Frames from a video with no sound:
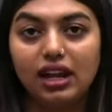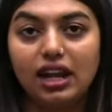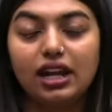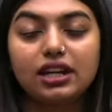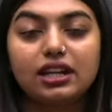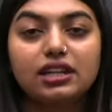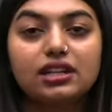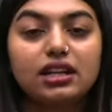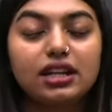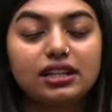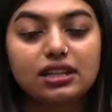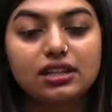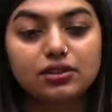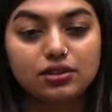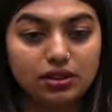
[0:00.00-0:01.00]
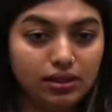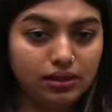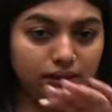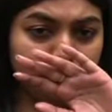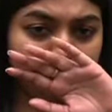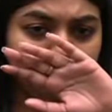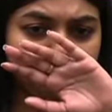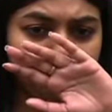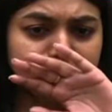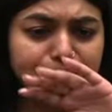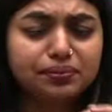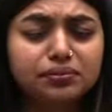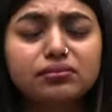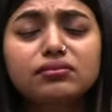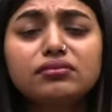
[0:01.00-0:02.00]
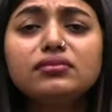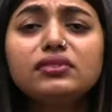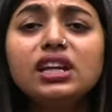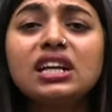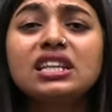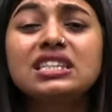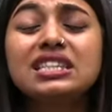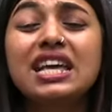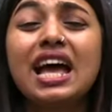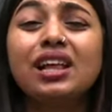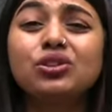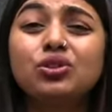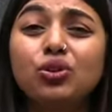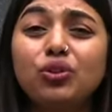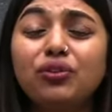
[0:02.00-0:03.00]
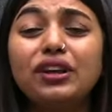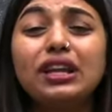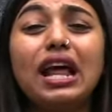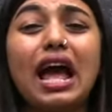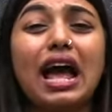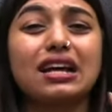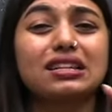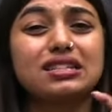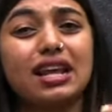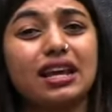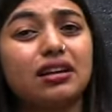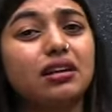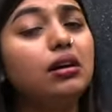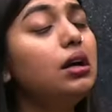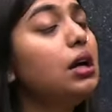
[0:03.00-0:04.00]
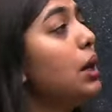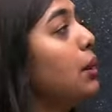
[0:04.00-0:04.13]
it is xanthophyll acts like a